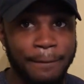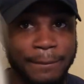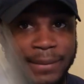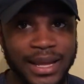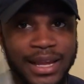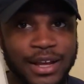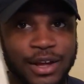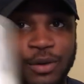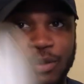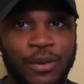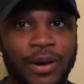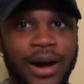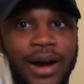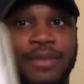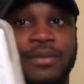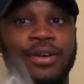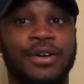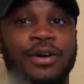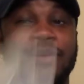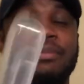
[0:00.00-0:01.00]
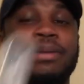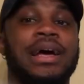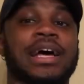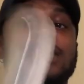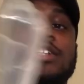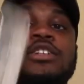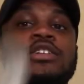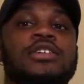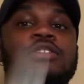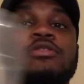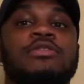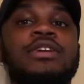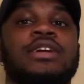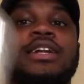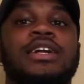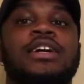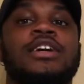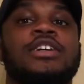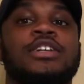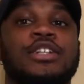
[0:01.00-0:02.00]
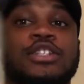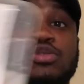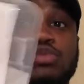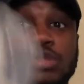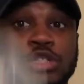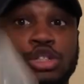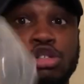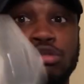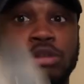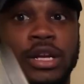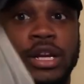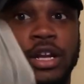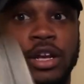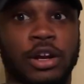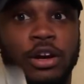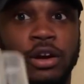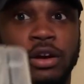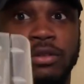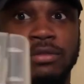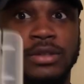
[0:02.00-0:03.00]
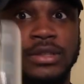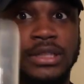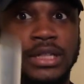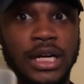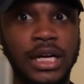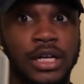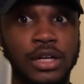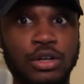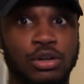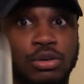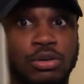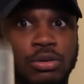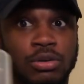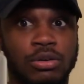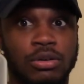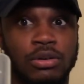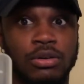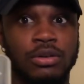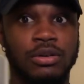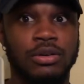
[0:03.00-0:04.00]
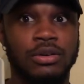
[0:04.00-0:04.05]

Me and Kawhi, we on bad terms right now because what you did to Curry was not cool.